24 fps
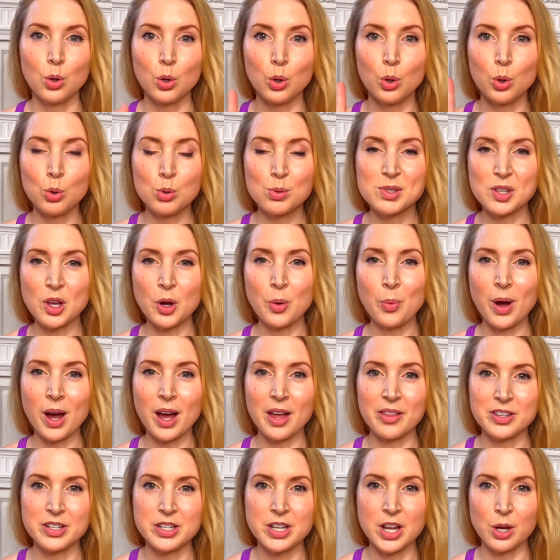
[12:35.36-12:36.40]
Also
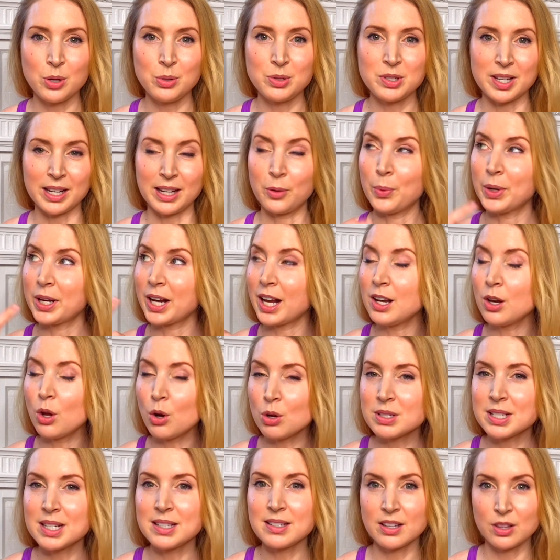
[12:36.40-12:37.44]
worth noting, when I
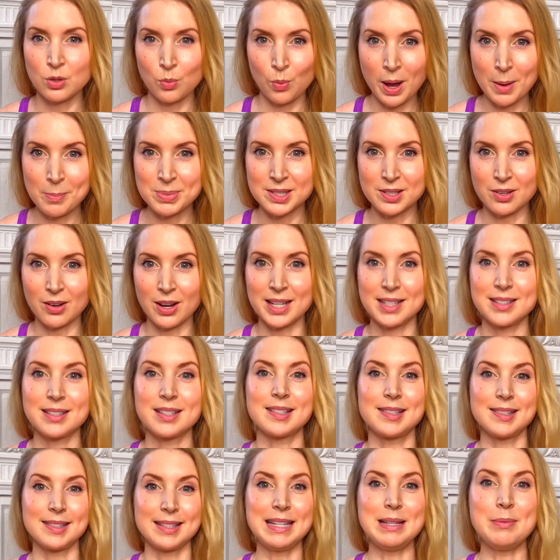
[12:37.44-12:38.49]
logged into the website
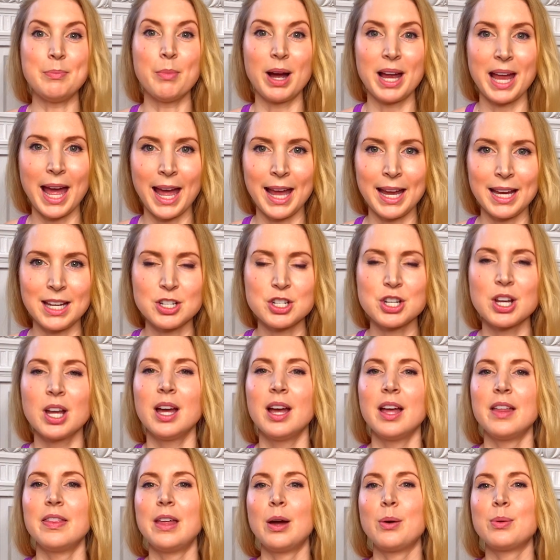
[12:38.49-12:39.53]
to see my age,
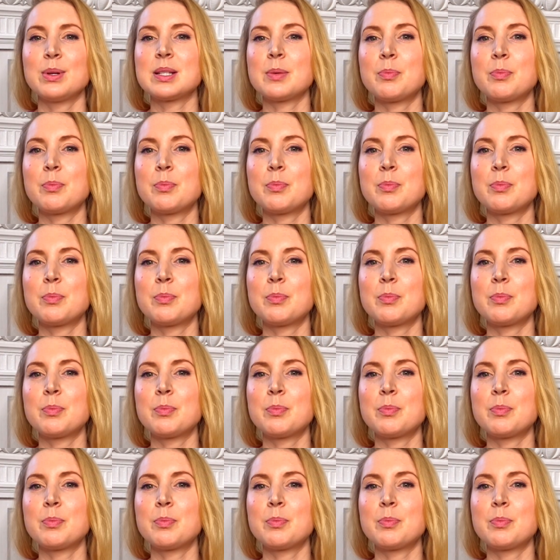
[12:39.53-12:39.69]
there was a